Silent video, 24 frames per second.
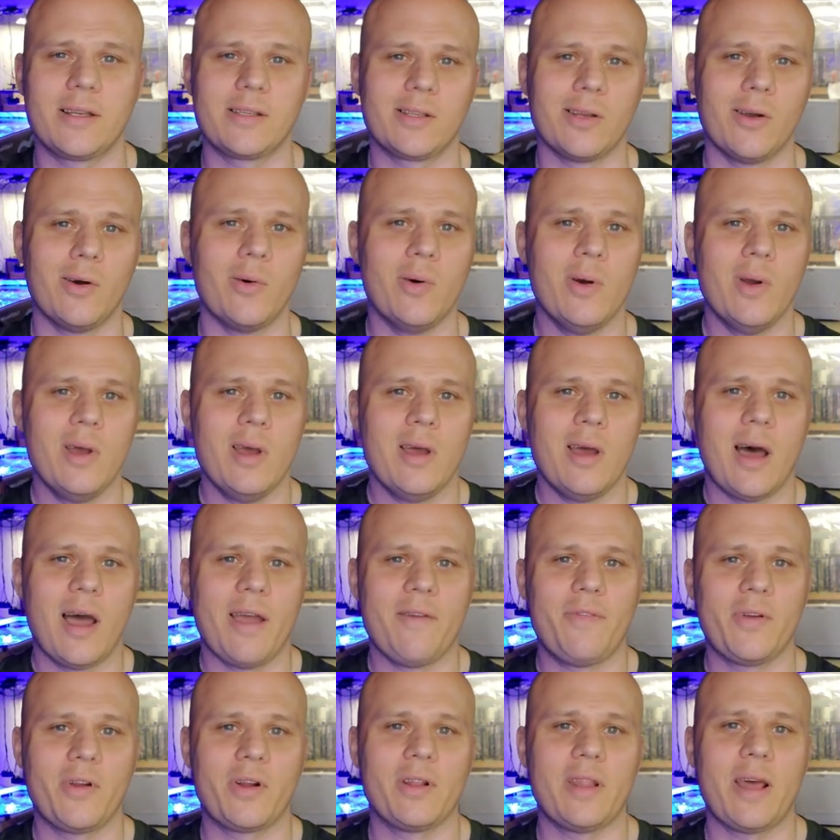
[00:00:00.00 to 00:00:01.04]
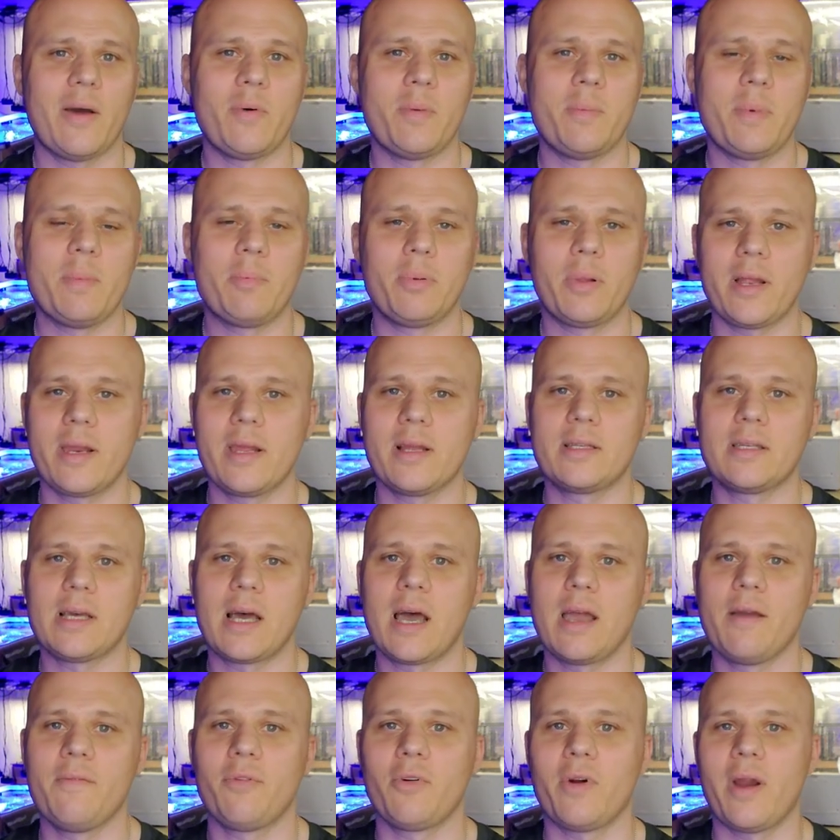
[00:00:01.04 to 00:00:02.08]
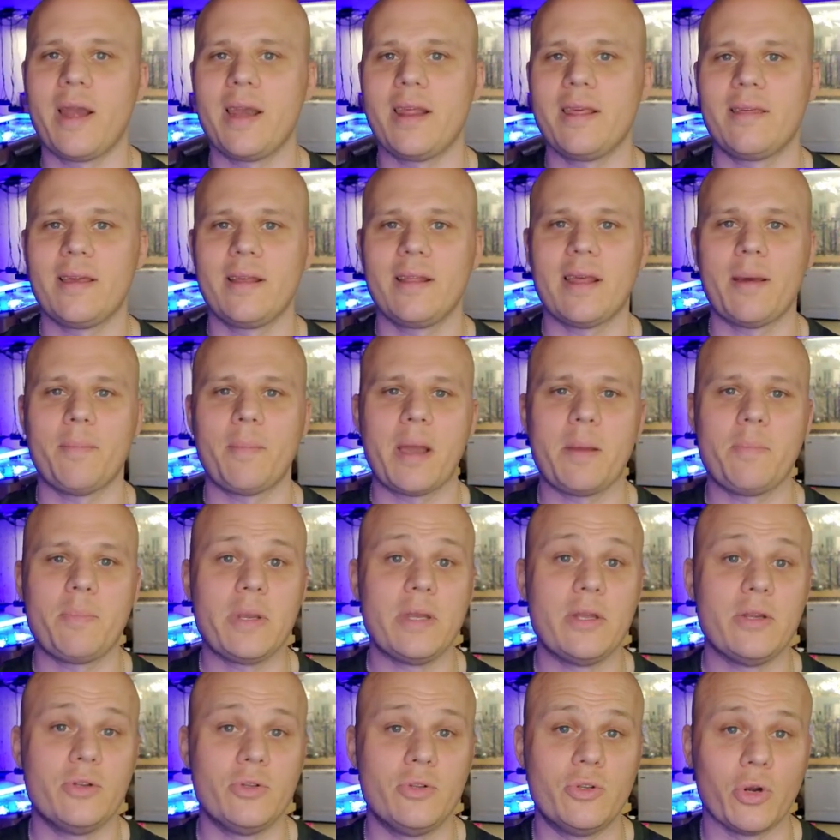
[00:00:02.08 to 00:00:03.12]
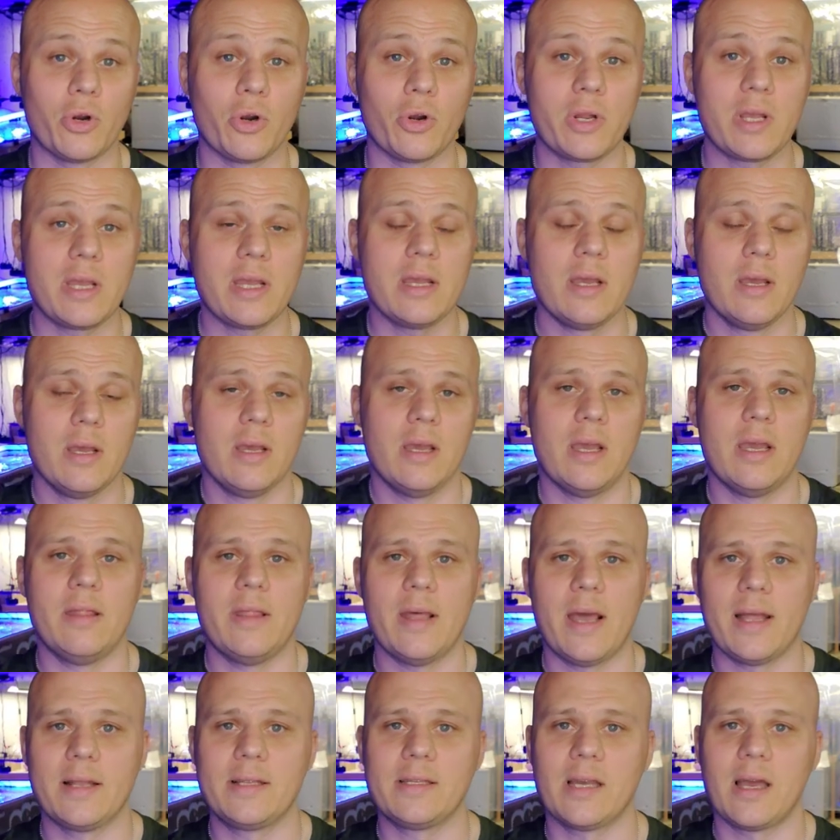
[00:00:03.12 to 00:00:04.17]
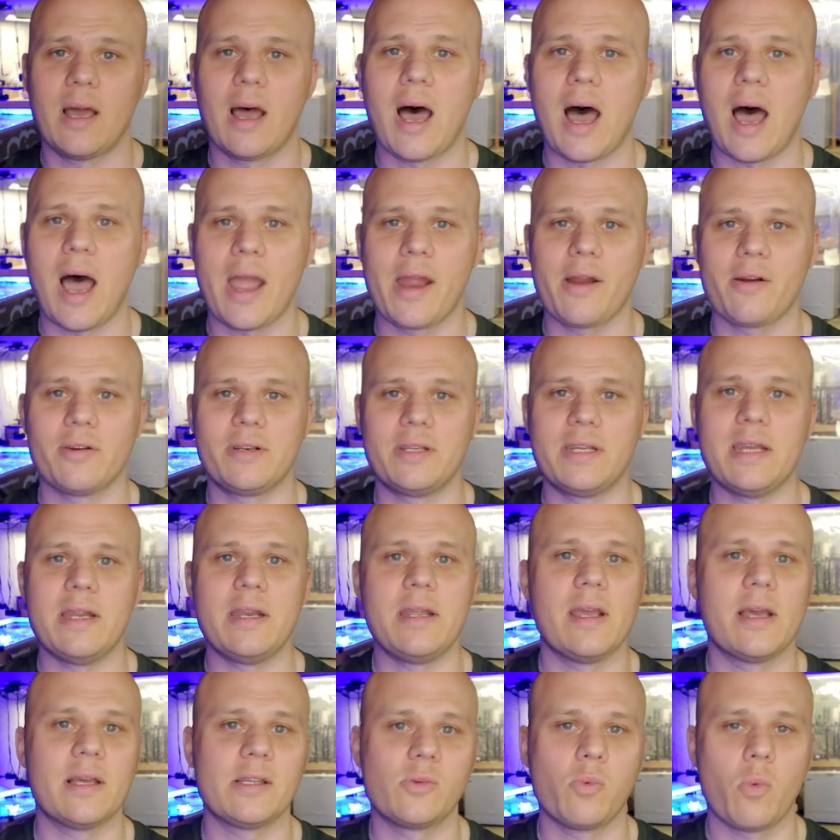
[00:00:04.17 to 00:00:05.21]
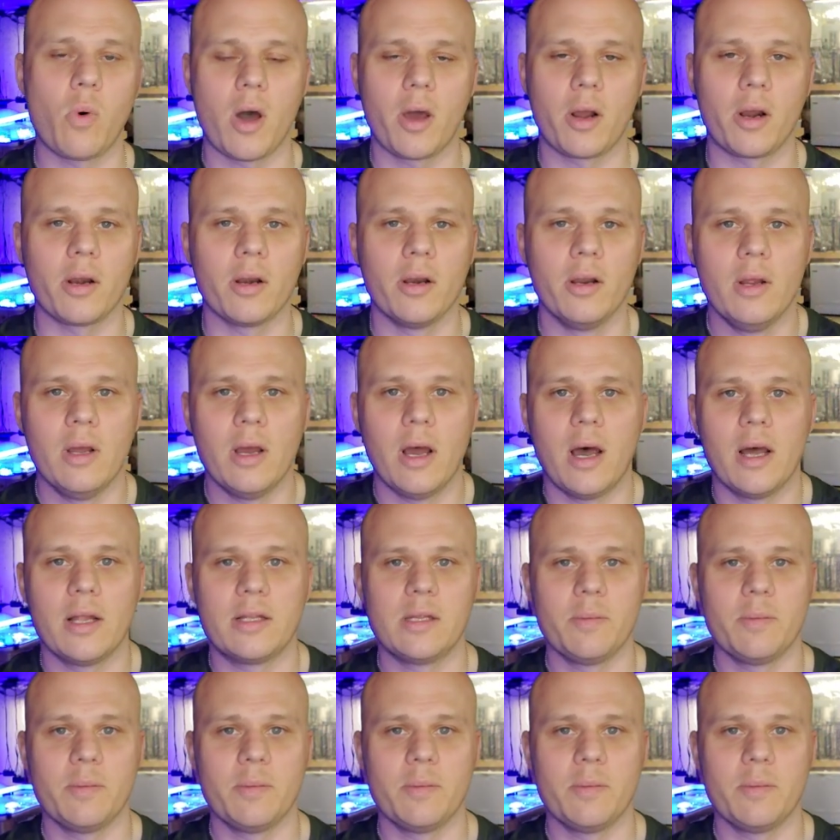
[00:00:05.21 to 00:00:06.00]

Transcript: So I figured that would be plenty of time for anything that might be dirty in that higher TDS water uh,